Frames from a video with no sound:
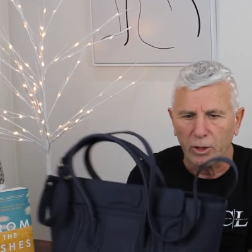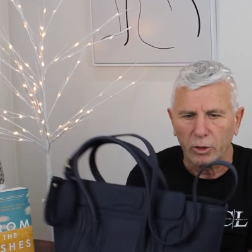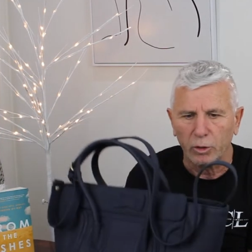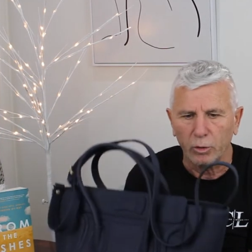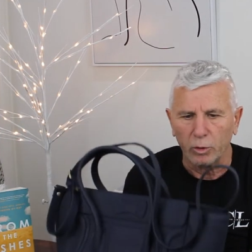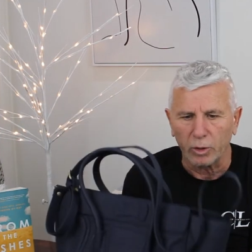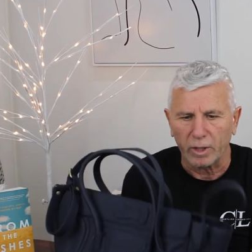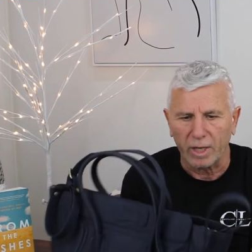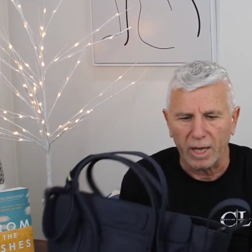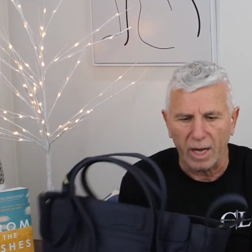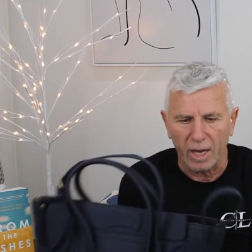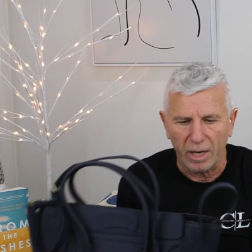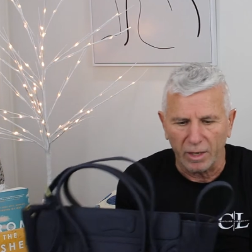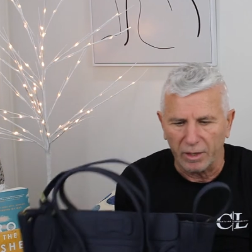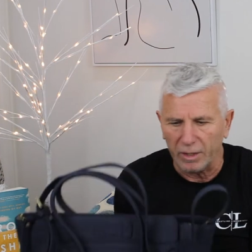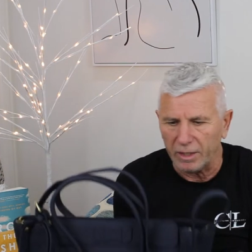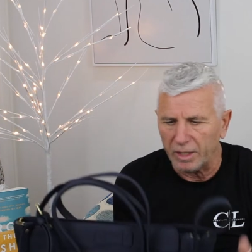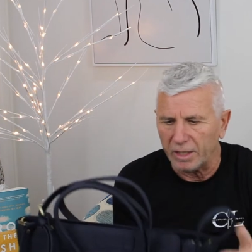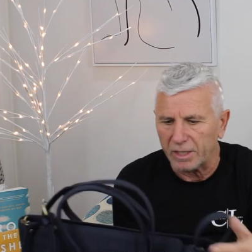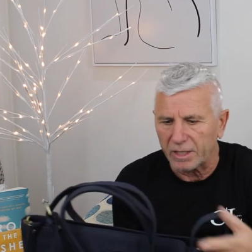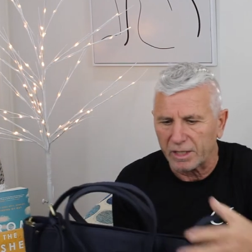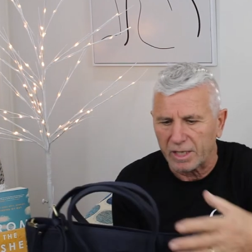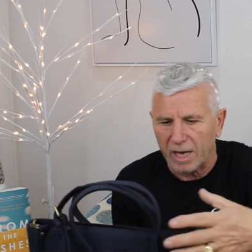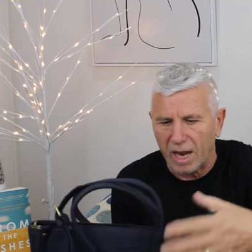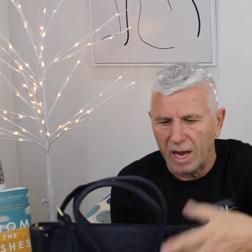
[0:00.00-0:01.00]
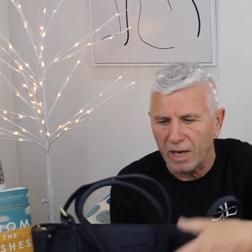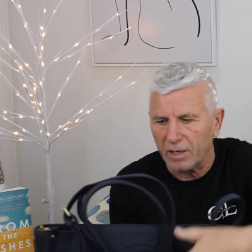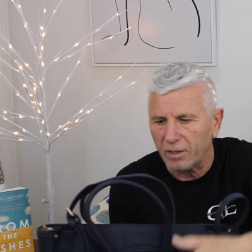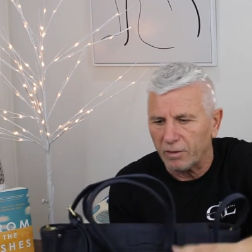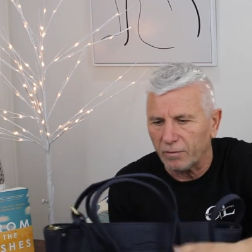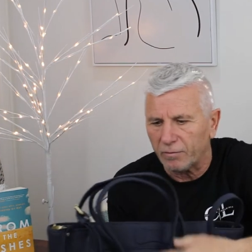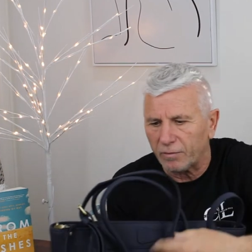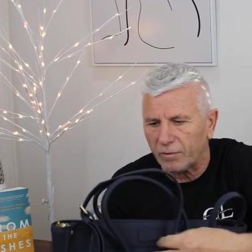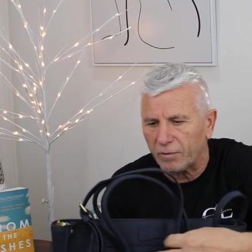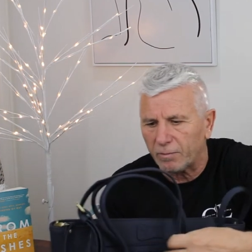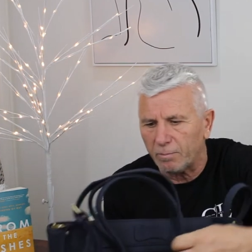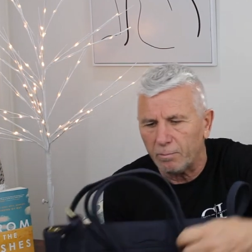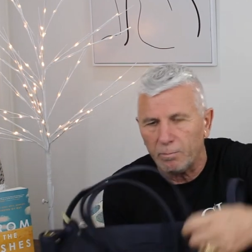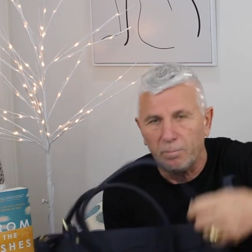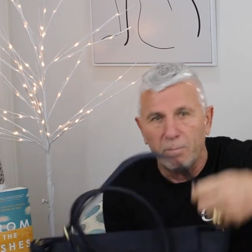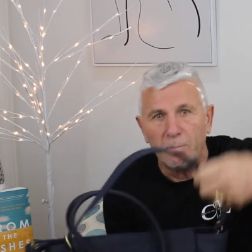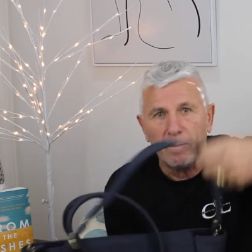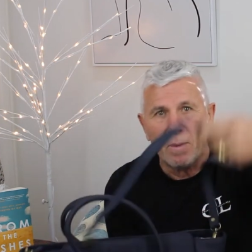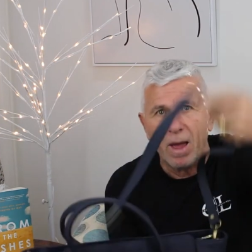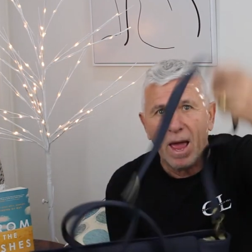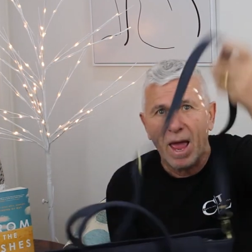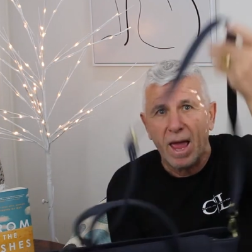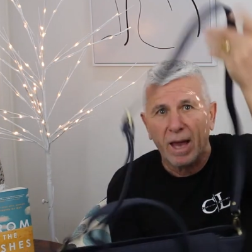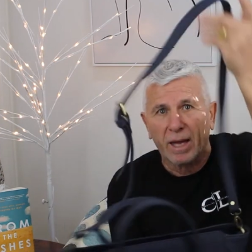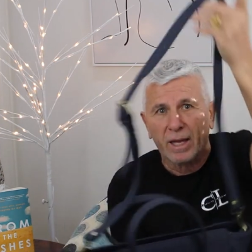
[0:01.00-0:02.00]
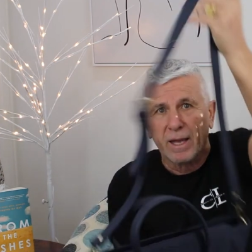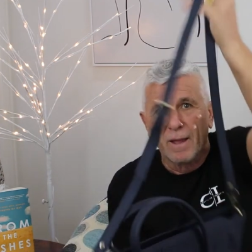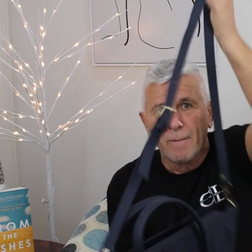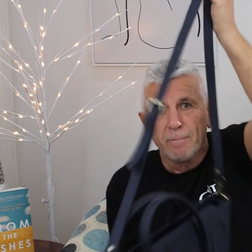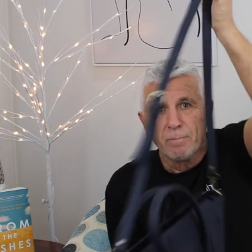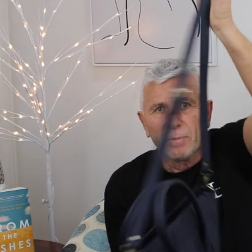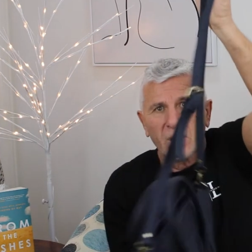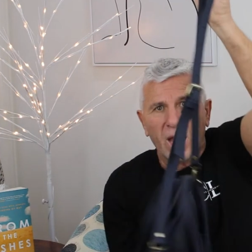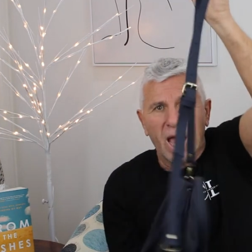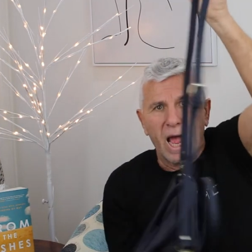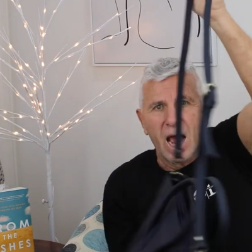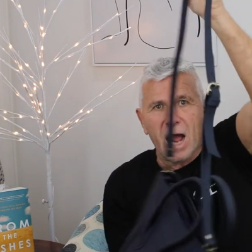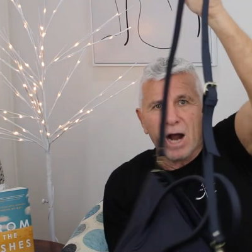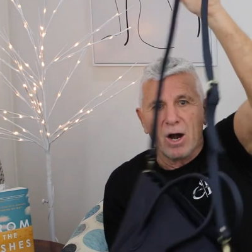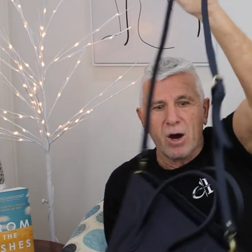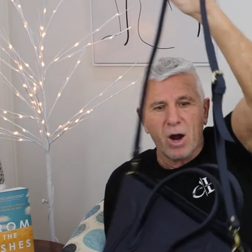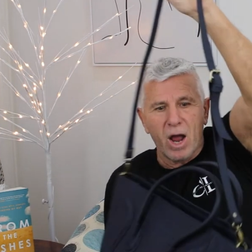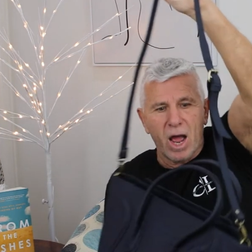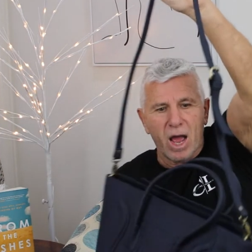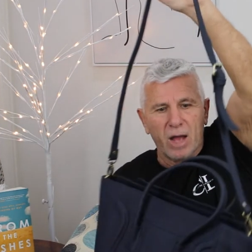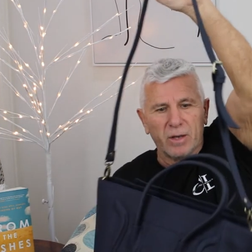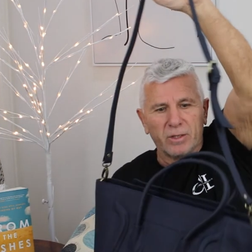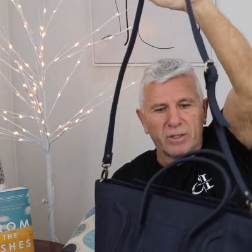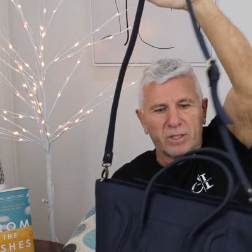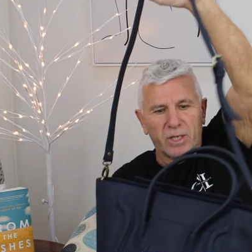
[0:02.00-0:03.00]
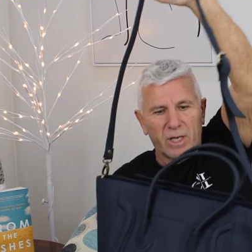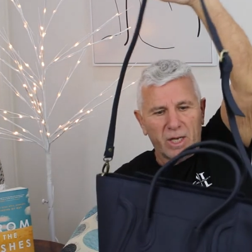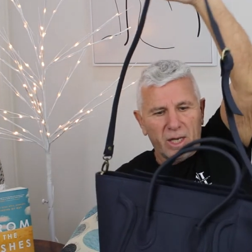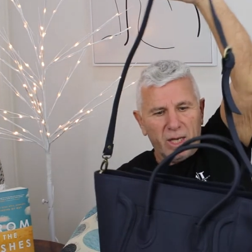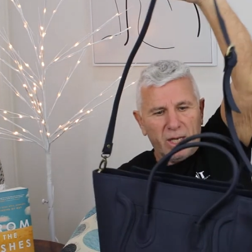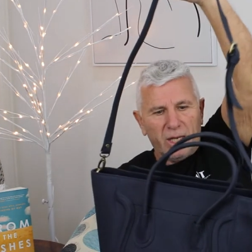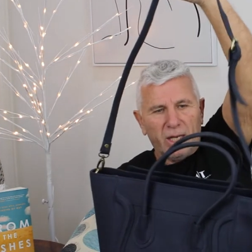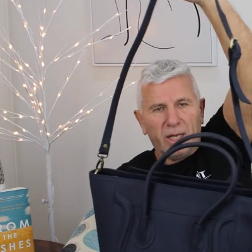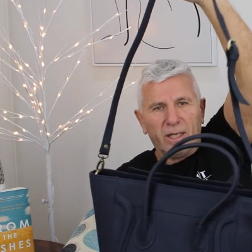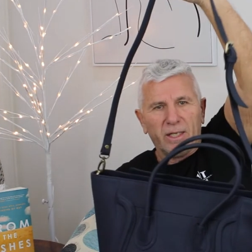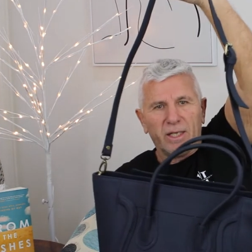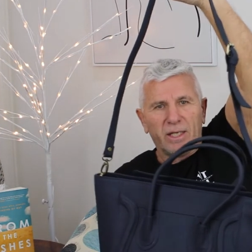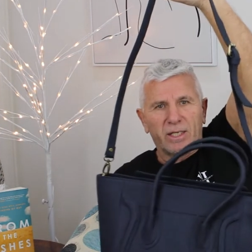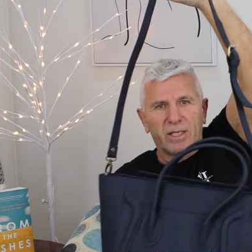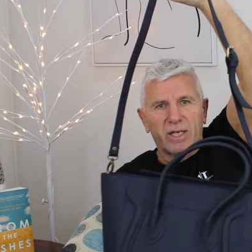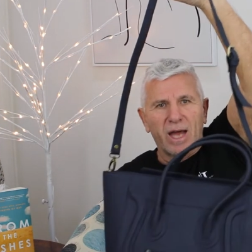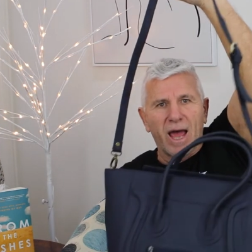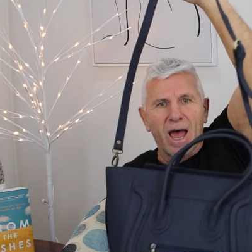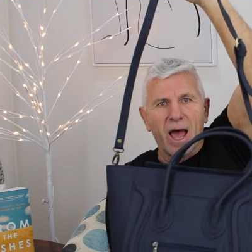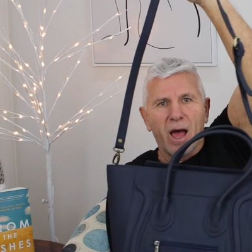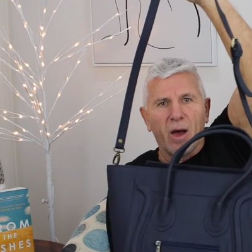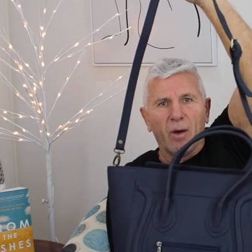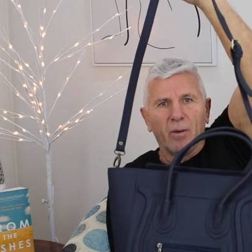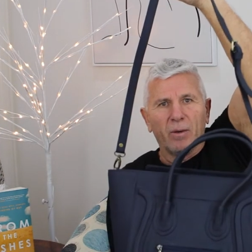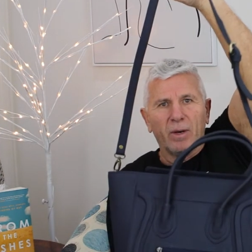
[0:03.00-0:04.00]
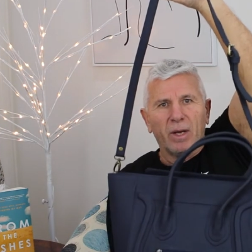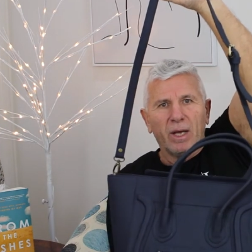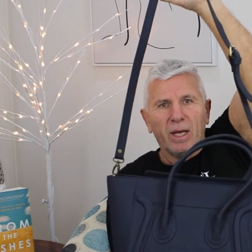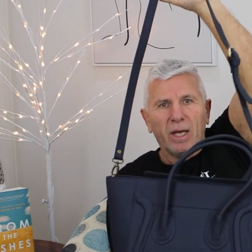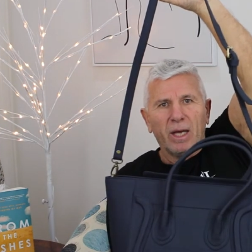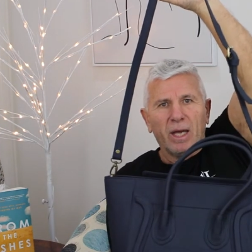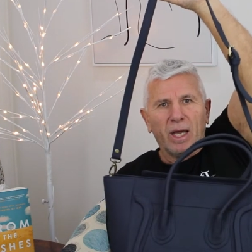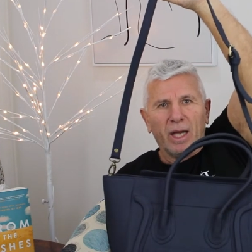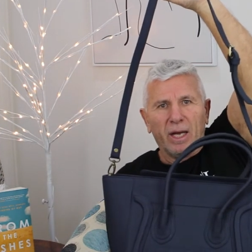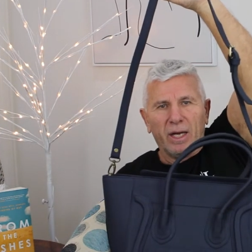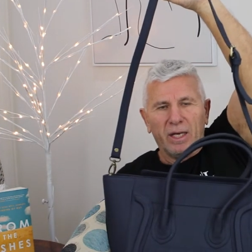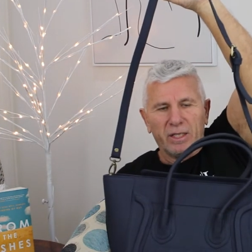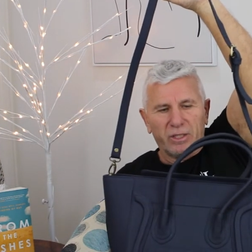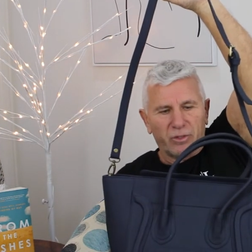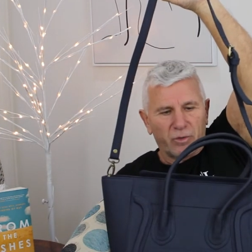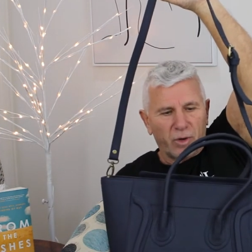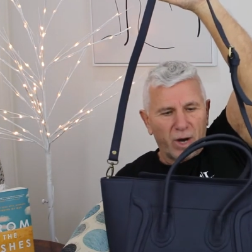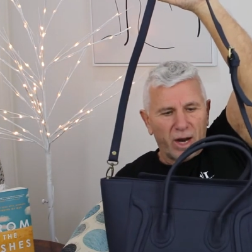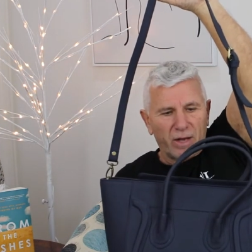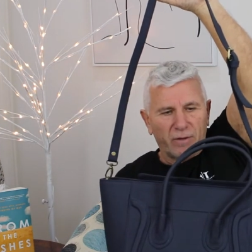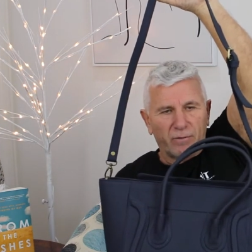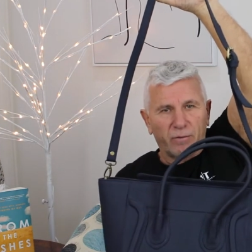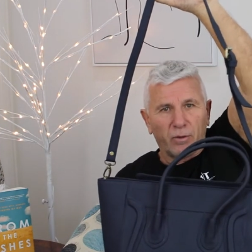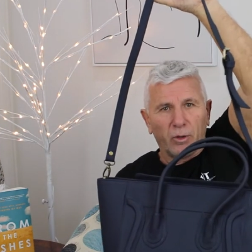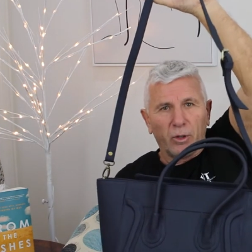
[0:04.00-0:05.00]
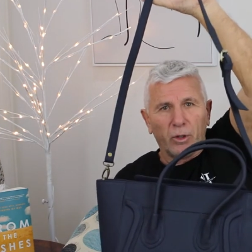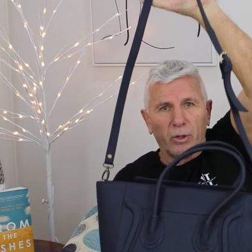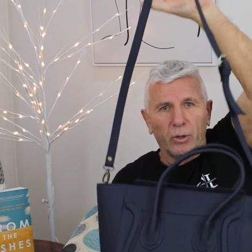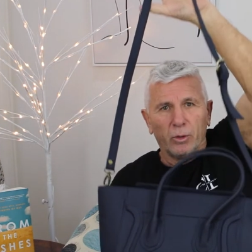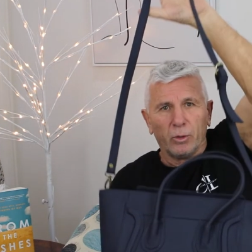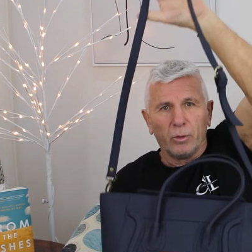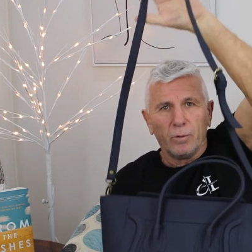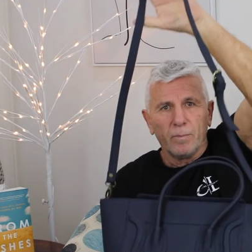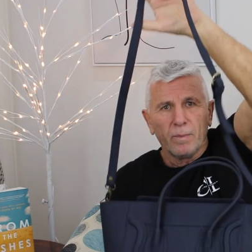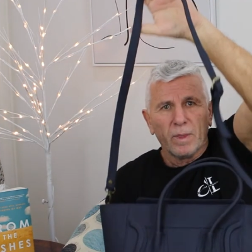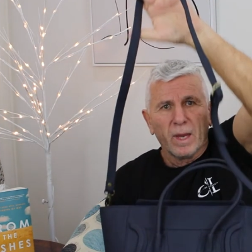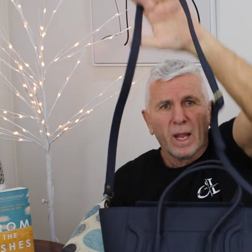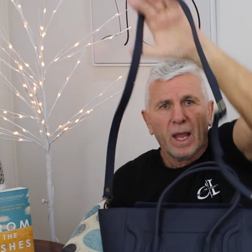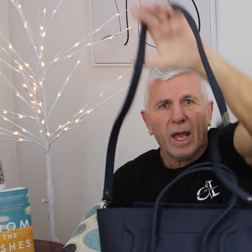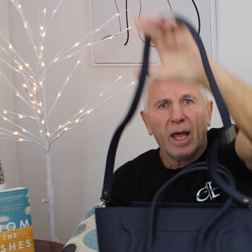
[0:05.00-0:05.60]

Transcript: to carry this kind of bag around the town. It is right for you.